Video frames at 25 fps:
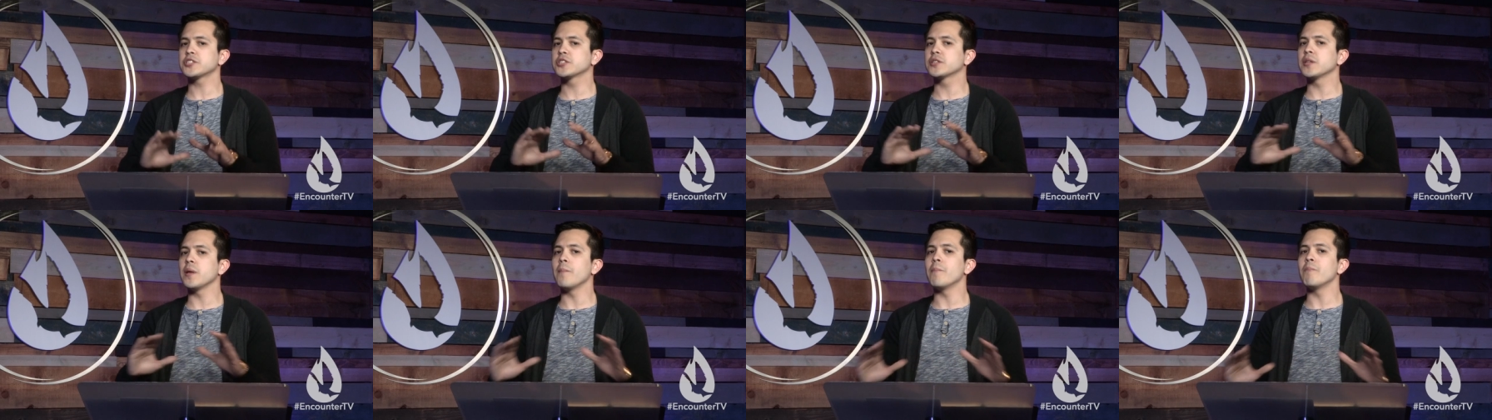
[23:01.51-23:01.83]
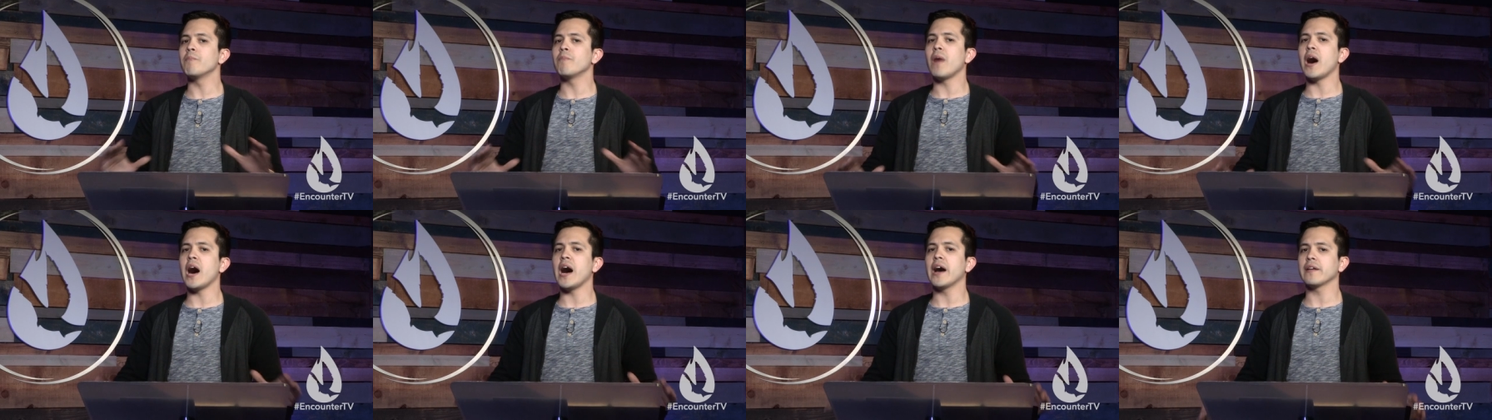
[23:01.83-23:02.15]
the
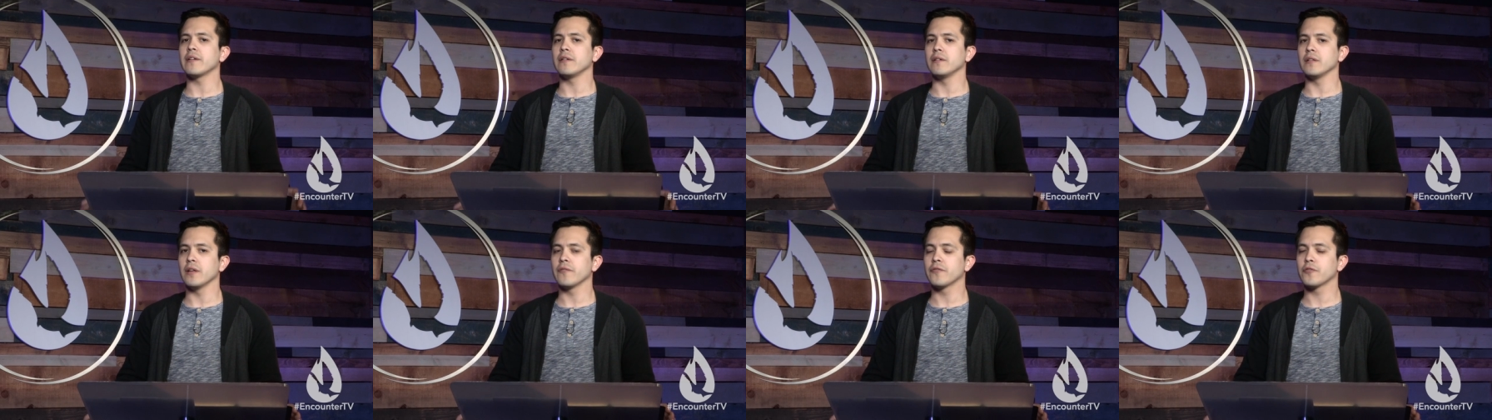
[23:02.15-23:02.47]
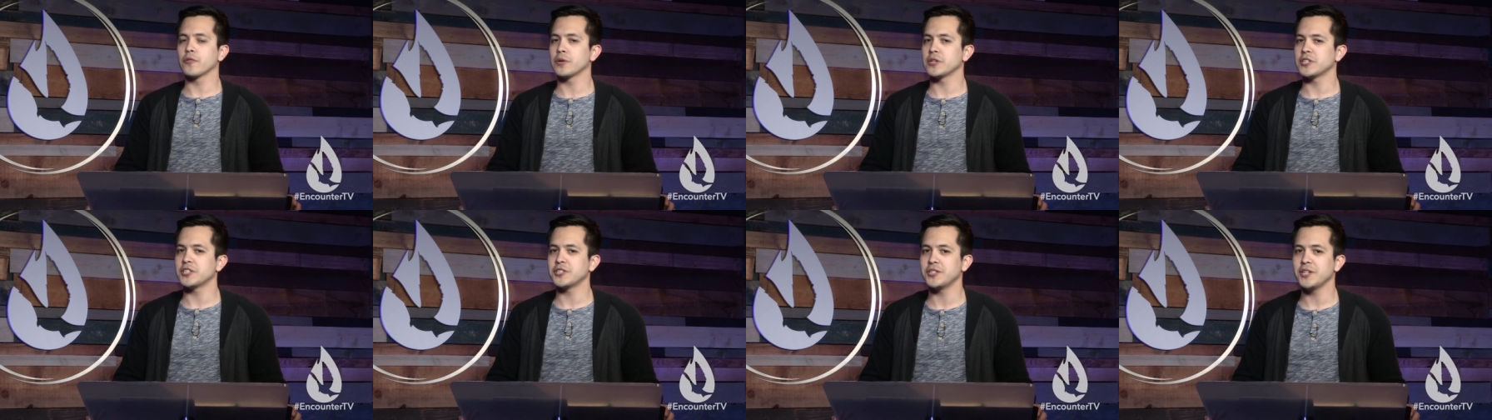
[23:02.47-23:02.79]
model of
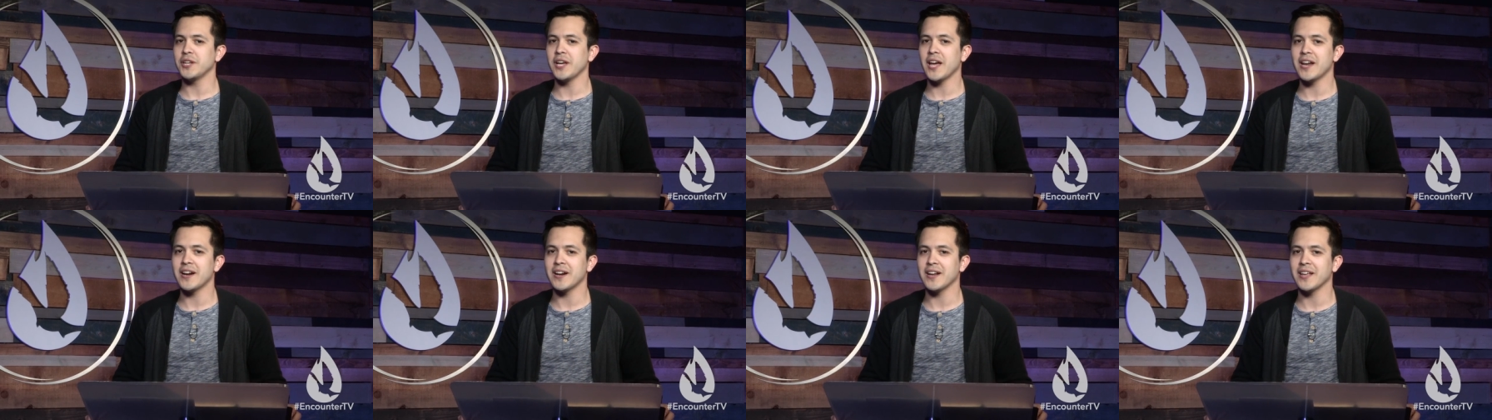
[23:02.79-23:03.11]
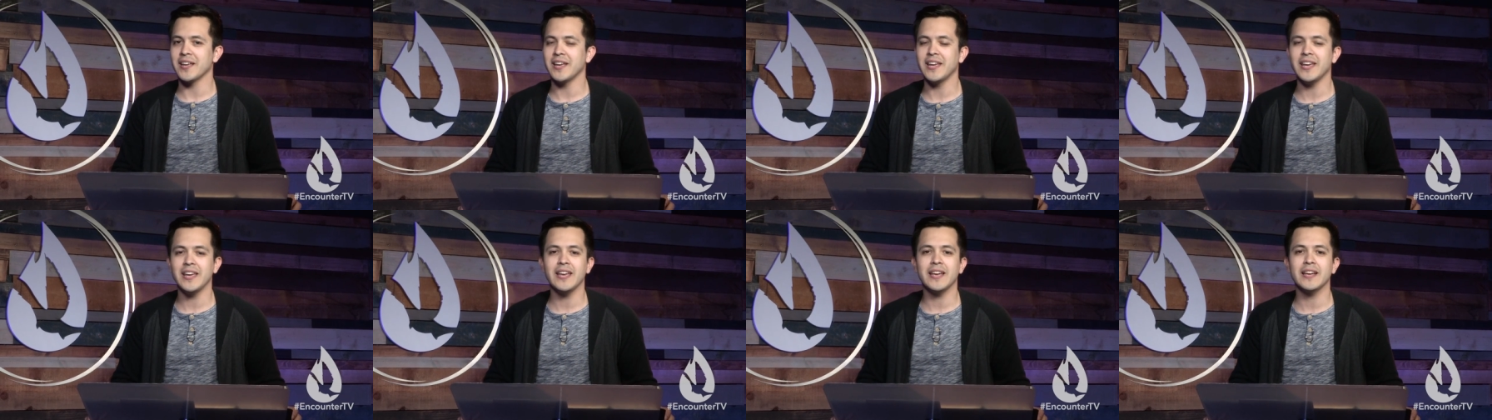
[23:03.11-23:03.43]
Christianity.
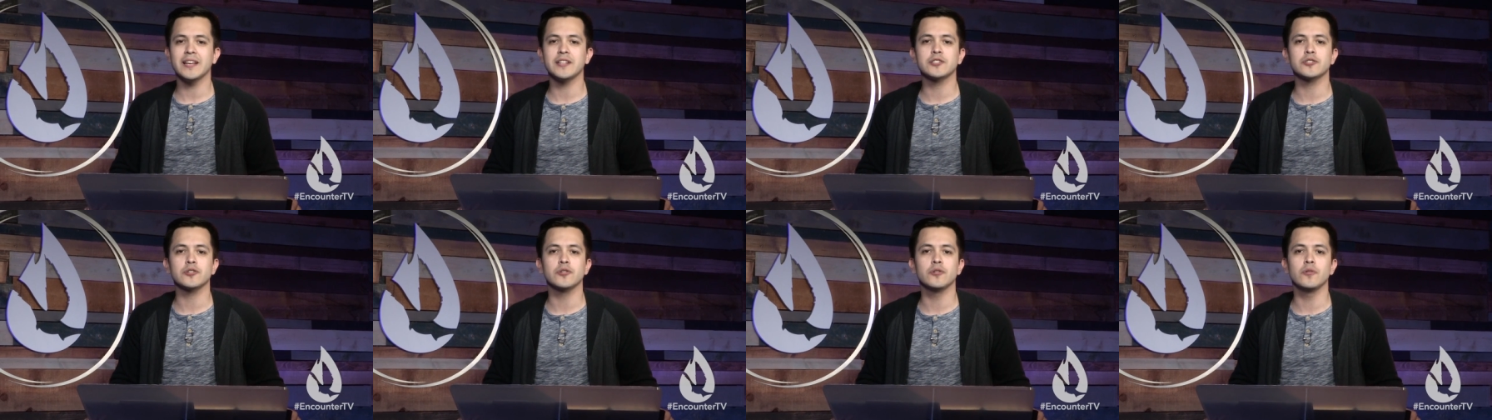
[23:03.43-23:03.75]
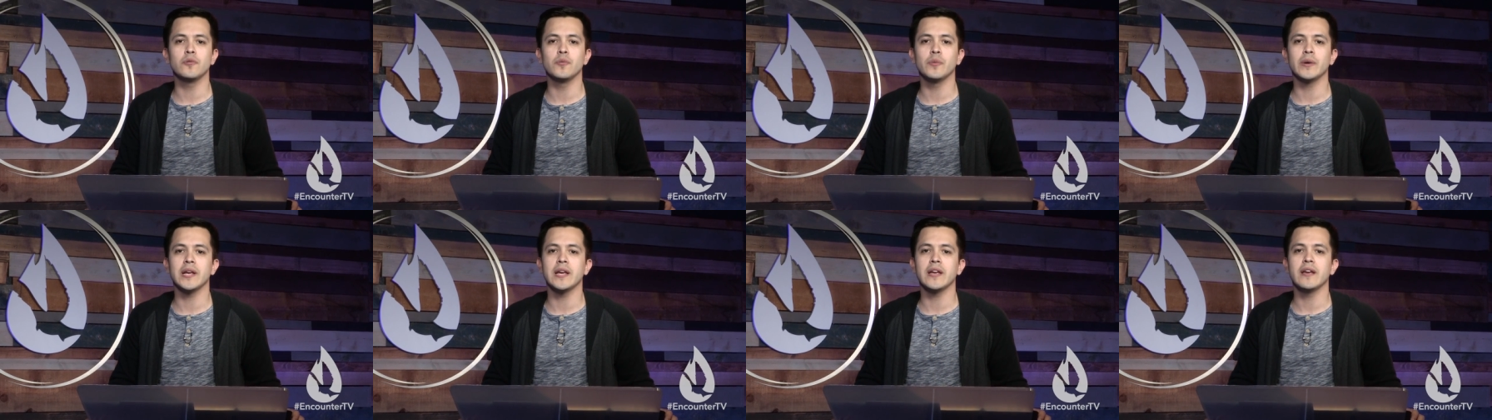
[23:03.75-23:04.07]
He is who
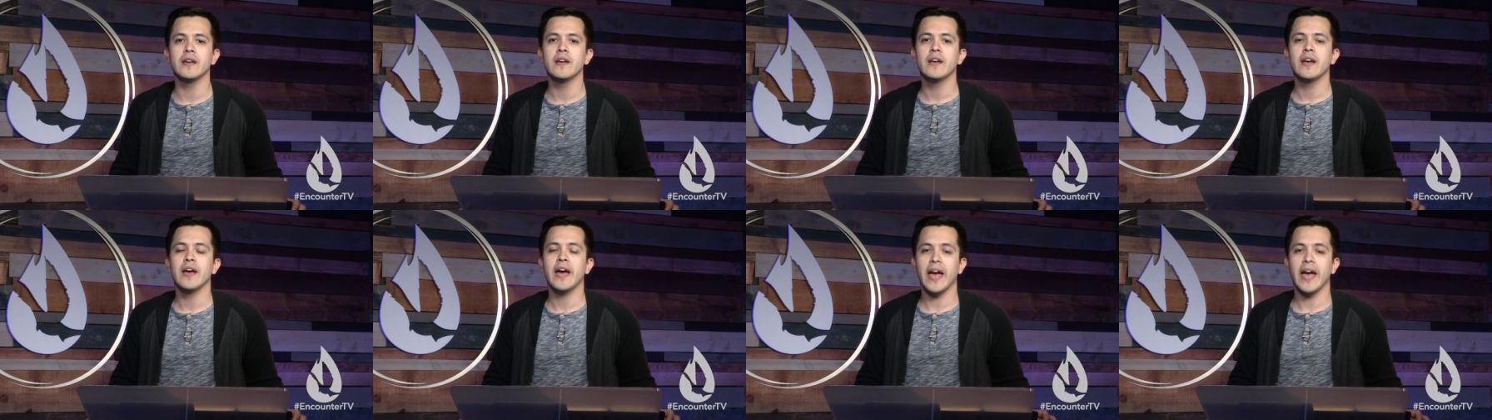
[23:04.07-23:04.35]
we